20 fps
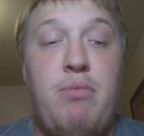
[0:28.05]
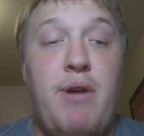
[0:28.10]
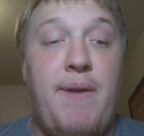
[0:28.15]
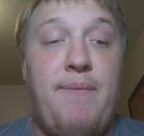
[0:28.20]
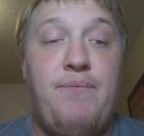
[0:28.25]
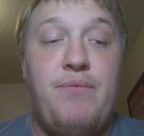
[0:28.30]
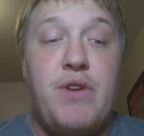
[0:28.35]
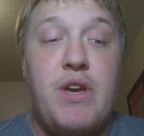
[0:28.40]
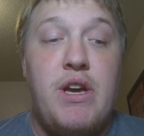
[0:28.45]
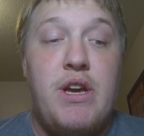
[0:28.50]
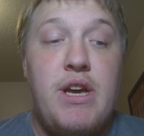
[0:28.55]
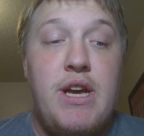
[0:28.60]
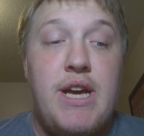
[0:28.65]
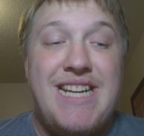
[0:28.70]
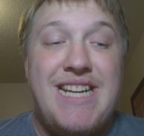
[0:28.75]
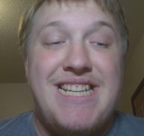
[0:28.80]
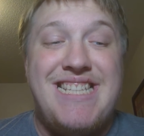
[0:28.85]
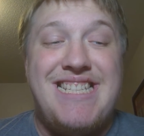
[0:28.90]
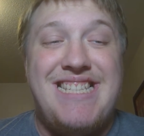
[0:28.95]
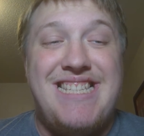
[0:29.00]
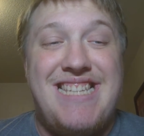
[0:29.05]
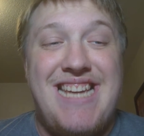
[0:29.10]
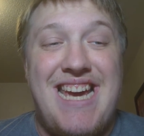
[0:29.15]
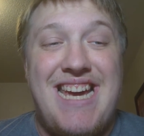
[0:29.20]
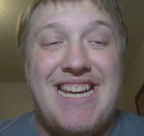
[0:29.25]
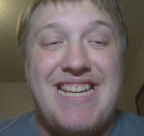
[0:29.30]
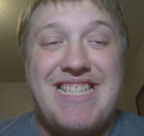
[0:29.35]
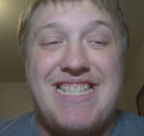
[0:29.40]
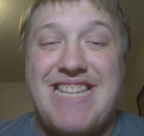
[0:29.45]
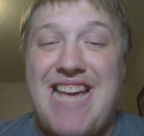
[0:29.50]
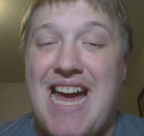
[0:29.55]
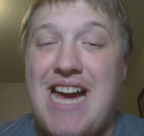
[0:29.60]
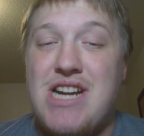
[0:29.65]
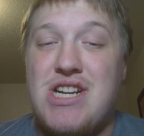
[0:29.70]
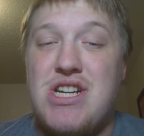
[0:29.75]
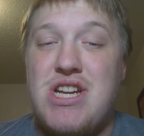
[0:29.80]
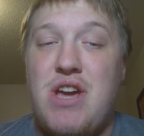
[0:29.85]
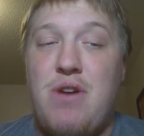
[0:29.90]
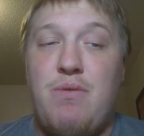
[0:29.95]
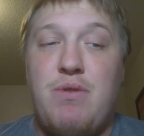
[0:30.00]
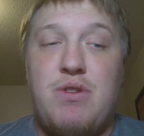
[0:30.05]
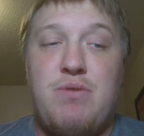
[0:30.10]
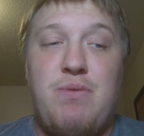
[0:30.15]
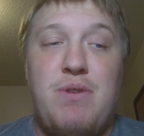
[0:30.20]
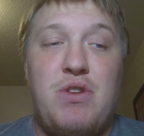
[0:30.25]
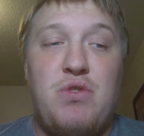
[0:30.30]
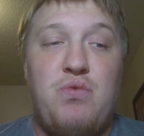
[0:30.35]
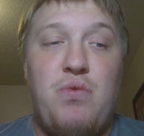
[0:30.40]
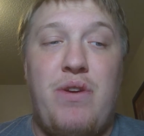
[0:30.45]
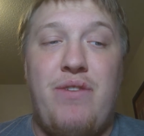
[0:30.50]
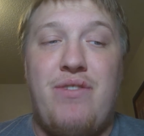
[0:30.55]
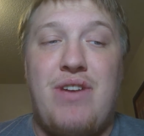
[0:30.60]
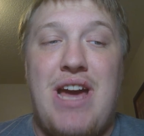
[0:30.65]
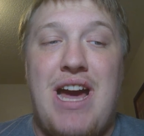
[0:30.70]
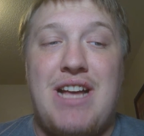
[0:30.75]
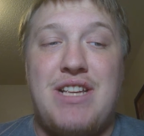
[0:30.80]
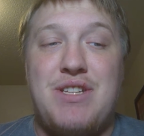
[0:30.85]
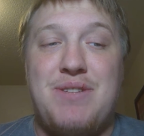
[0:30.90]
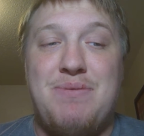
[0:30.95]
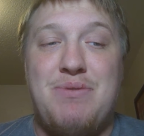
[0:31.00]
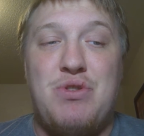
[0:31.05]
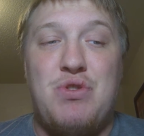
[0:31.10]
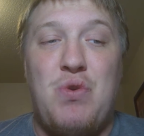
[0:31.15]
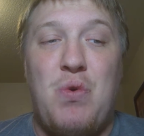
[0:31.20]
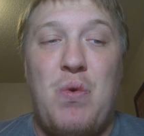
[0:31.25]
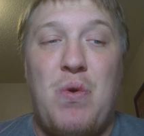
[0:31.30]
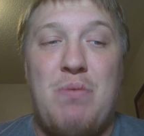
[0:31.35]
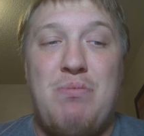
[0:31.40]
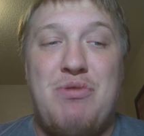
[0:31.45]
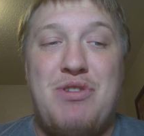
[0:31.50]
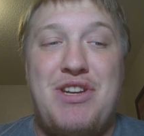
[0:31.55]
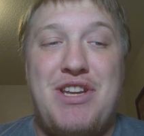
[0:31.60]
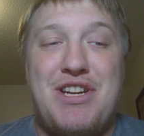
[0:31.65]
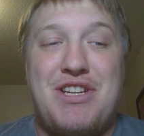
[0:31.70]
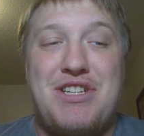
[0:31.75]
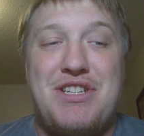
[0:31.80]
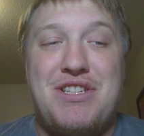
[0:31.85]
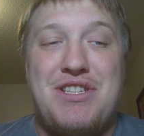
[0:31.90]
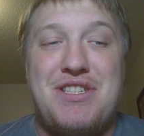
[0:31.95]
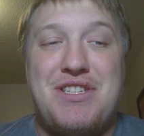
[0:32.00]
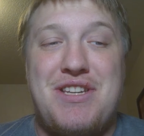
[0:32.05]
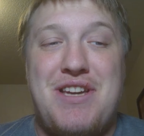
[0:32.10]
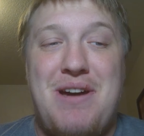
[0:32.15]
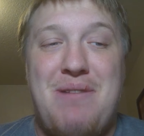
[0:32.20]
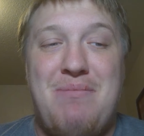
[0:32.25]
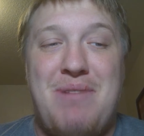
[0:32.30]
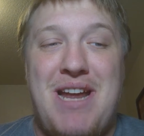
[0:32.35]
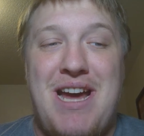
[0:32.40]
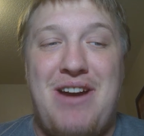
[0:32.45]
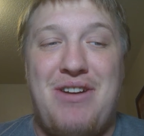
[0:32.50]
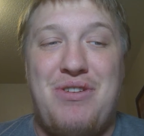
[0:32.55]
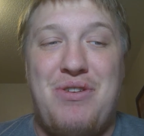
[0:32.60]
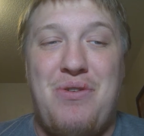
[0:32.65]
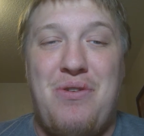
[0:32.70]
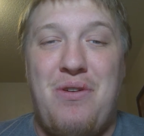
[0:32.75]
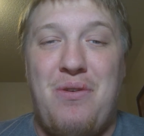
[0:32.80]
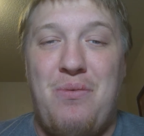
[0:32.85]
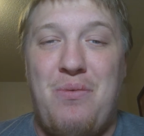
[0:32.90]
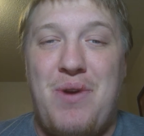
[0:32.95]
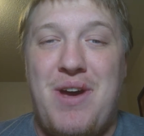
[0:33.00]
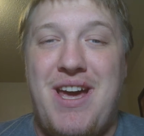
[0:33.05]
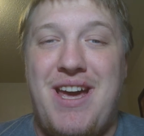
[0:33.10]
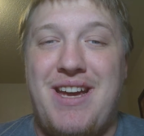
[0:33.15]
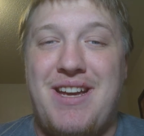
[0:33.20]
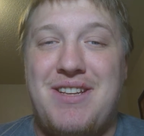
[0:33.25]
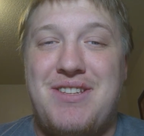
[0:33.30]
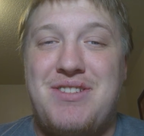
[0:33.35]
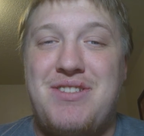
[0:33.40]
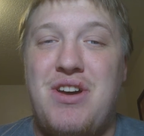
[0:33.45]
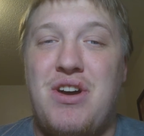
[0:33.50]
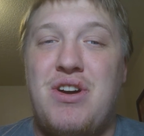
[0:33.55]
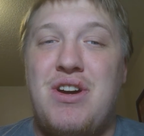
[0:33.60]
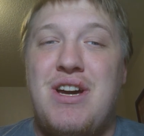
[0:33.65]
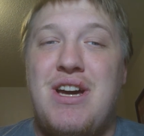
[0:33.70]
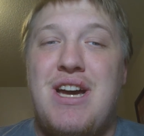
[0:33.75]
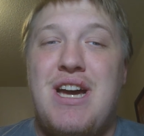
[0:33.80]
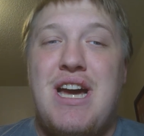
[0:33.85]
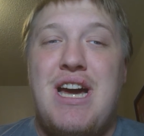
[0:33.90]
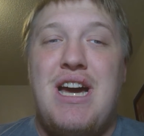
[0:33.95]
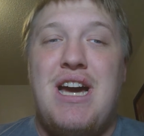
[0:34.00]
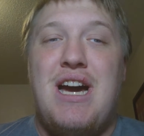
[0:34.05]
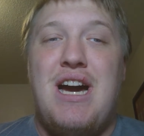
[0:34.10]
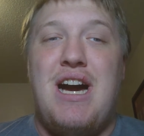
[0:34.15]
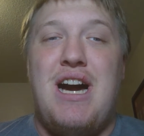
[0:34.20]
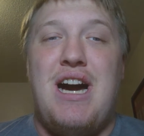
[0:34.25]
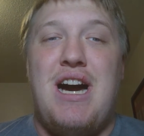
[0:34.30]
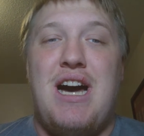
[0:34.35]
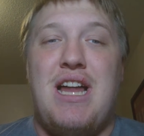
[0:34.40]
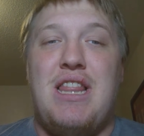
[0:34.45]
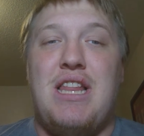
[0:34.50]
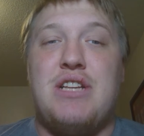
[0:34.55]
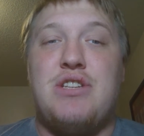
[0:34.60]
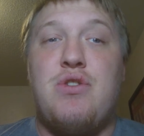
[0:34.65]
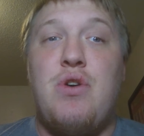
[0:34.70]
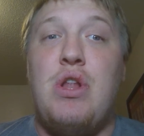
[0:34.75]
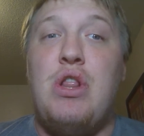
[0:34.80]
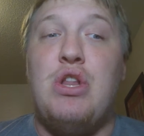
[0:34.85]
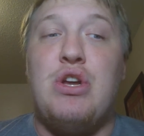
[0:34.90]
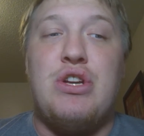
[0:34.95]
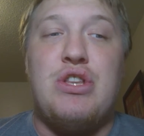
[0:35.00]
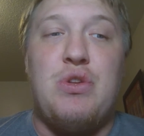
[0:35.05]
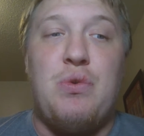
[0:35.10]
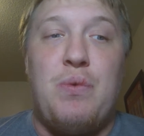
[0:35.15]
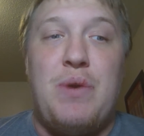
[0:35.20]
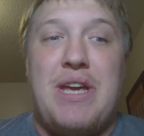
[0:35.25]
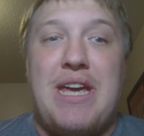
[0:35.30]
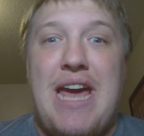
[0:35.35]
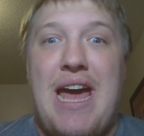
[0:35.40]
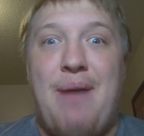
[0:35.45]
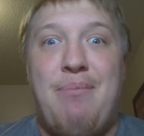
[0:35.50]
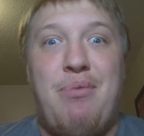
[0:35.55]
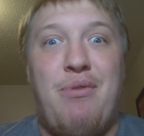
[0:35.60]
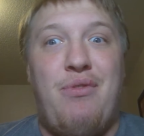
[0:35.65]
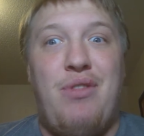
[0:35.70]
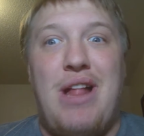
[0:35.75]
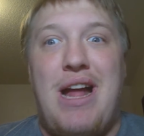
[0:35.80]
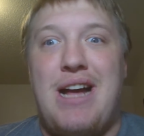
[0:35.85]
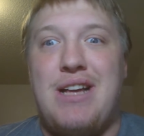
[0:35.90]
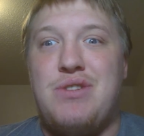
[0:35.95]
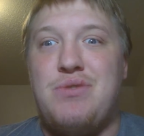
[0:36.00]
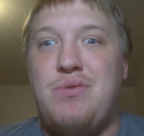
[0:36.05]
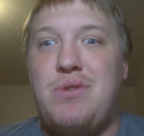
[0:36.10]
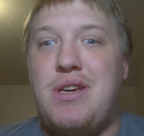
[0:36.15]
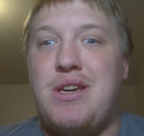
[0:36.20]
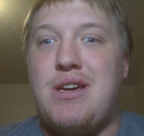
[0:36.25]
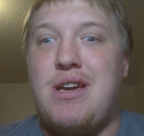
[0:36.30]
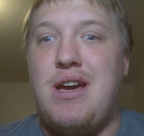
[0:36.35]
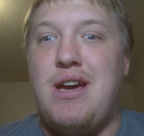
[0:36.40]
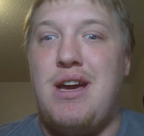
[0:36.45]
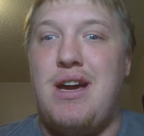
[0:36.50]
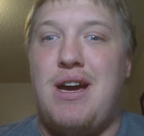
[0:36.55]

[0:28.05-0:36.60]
But today is Saturday, which means we've got some score predictions coming out your way. So let's go ahead and look at the recap of last week.